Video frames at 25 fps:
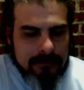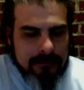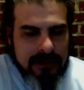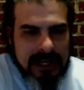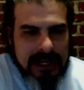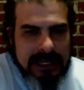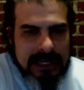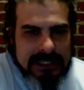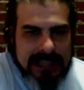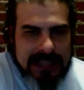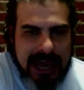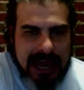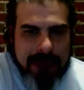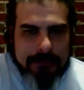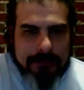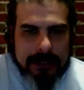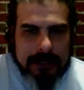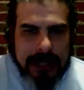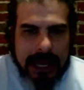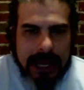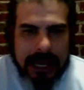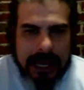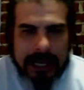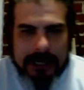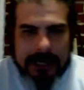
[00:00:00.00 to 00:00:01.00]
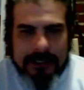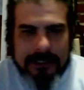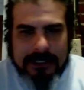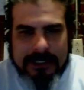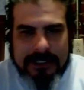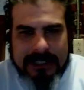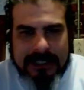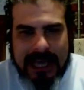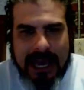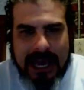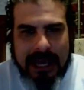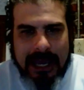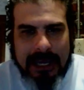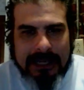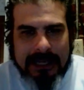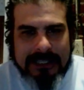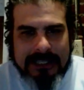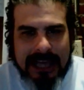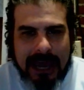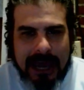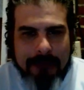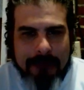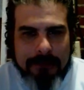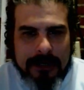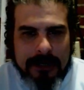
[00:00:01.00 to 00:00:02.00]
thing that's happening at A is
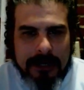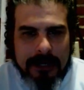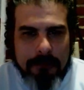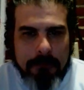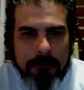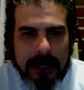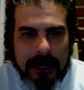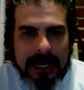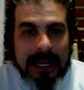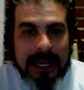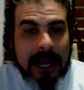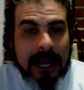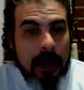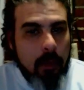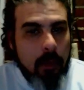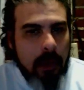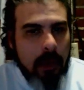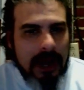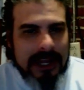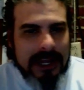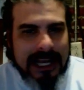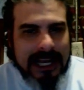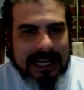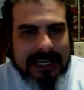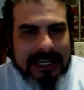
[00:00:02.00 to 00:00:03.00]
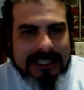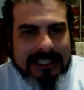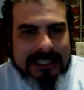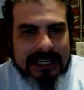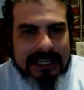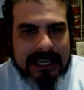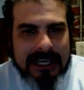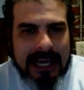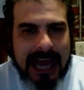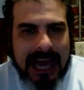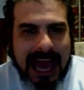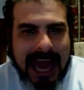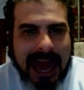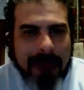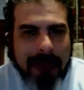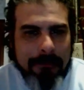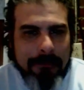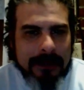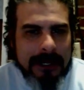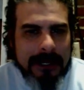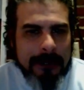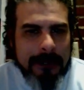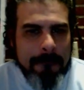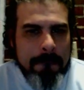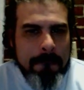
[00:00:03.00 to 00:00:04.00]
happening at B. While that is
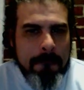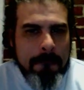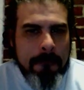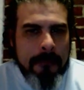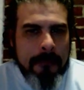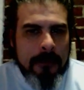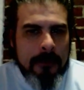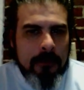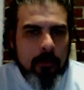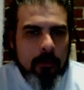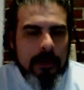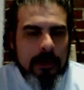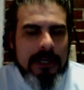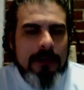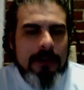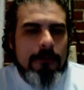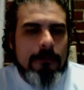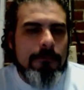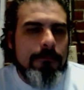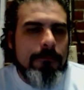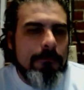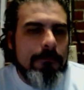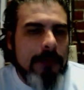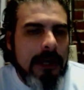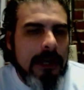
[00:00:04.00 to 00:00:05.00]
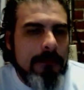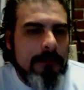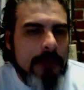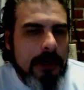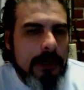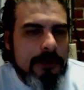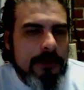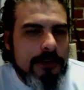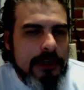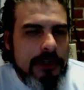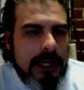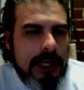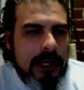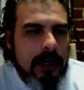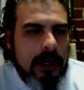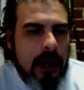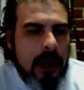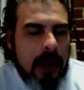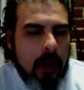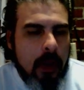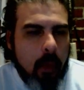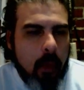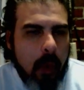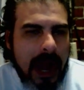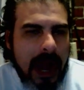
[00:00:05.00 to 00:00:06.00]
happening, we need to come to understand
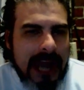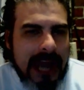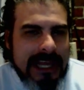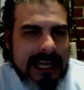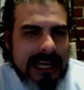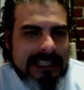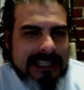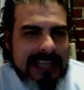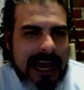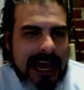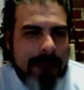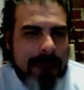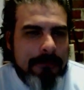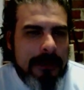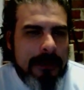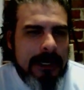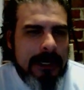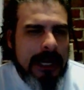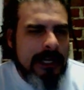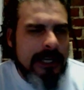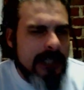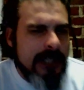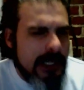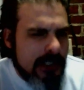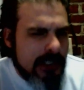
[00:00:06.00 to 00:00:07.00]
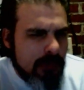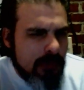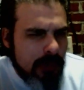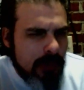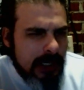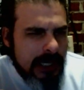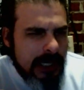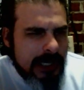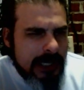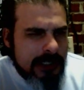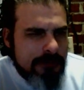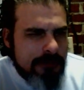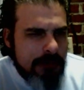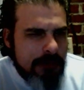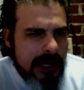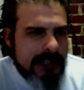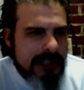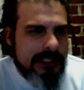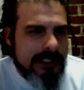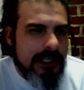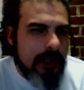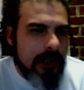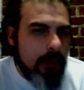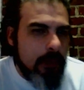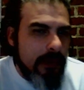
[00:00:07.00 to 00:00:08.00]
why that's happening, and does it really
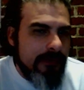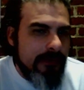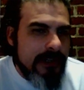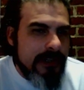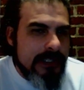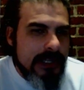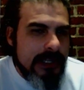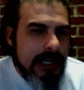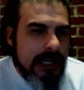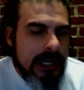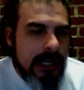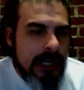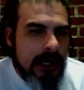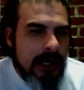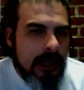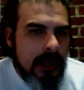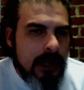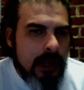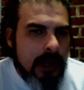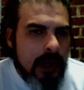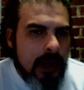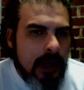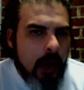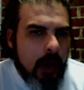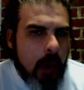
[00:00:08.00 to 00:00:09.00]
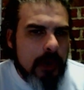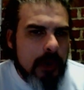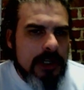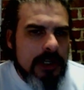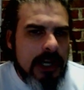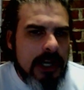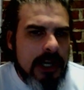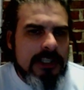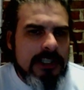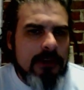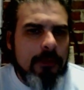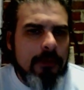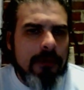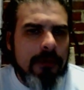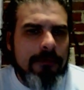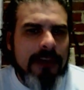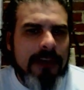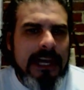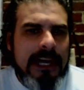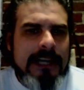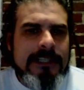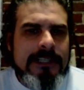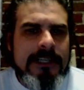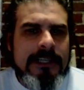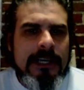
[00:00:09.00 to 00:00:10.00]
express an equivalency, or does it
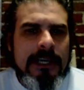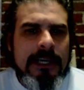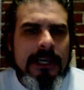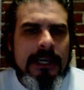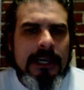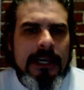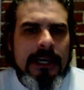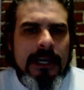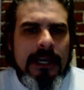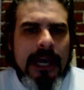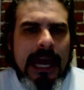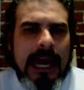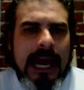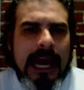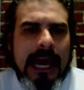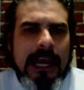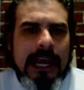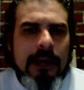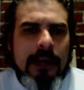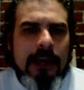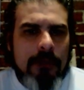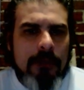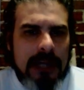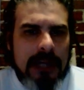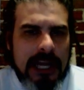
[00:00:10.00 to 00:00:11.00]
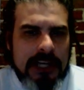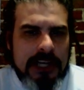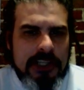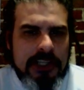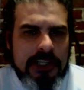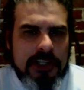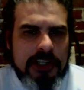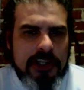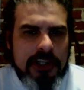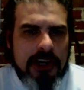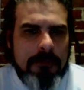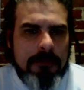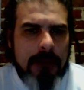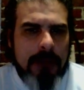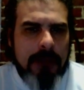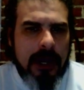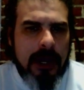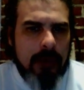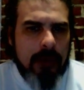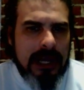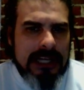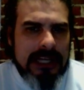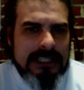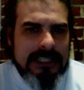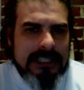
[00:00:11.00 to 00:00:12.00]
reflect a relationship, a
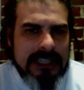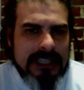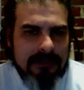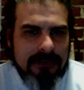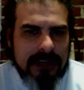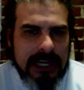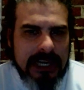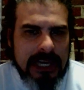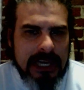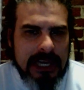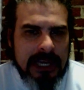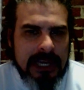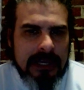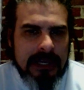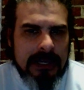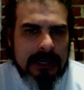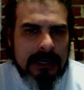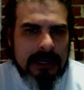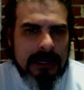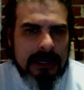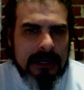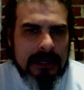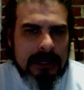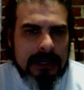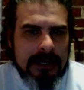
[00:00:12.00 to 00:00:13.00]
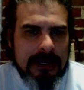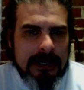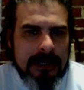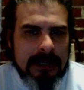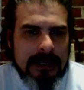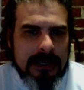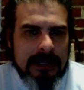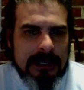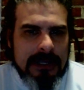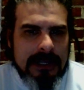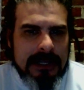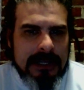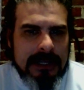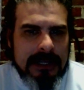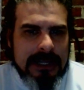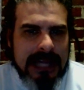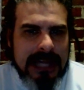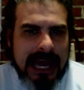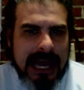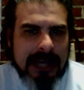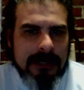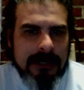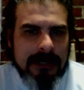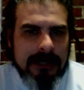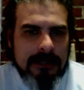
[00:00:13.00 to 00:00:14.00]
relativity
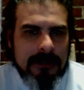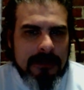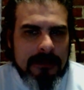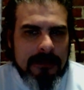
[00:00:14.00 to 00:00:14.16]
that